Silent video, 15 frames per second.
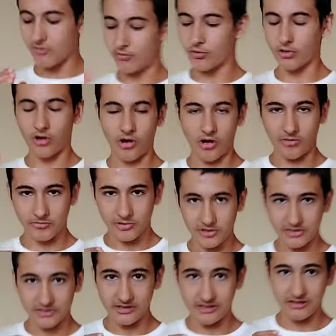for arm
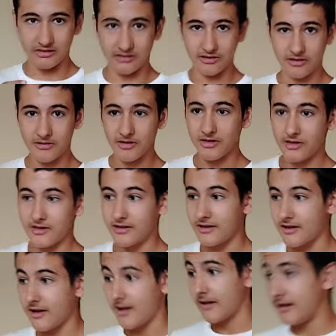wrestling.
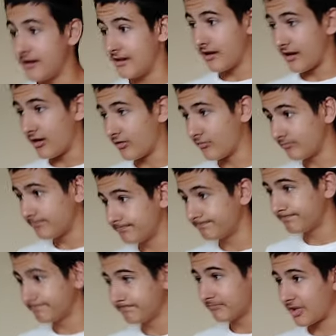Now,
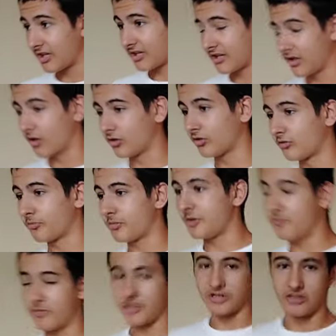a lot of
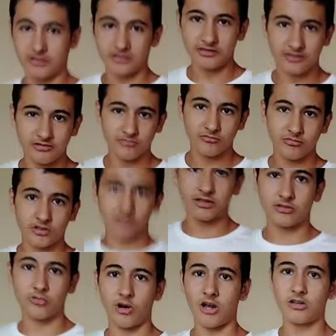people
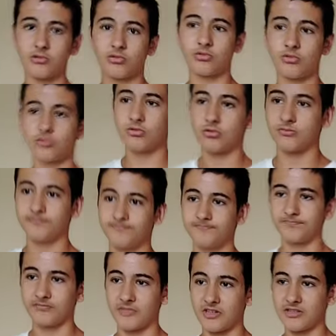will try to
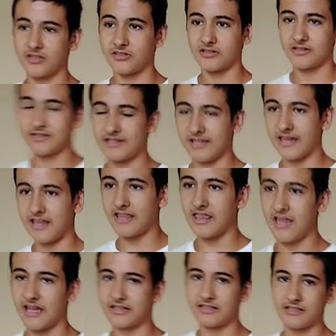say
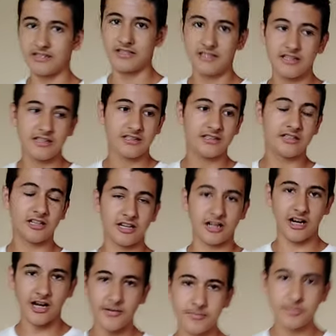that the
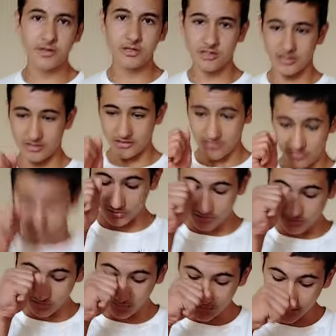cup
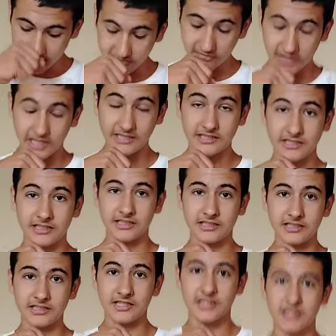or the wrist
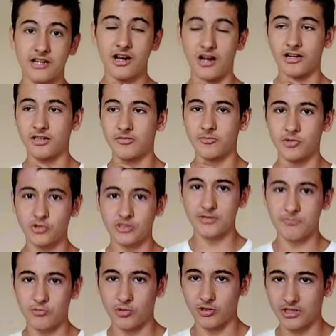flexors are the most
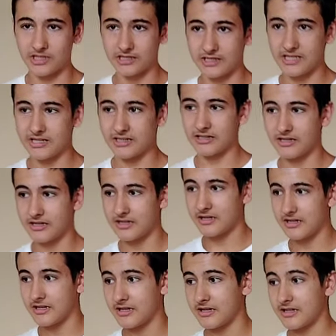important thing.
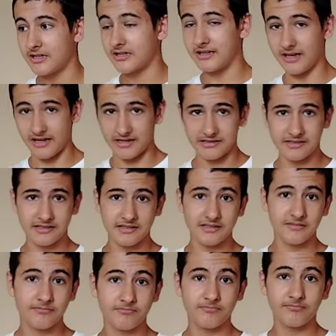
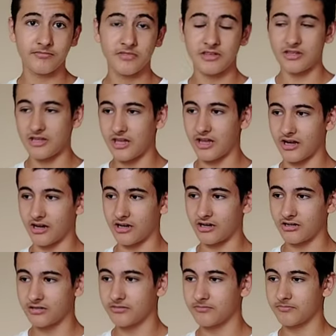Yes, they
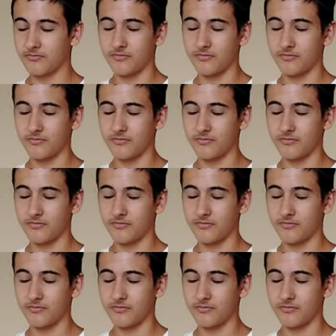are,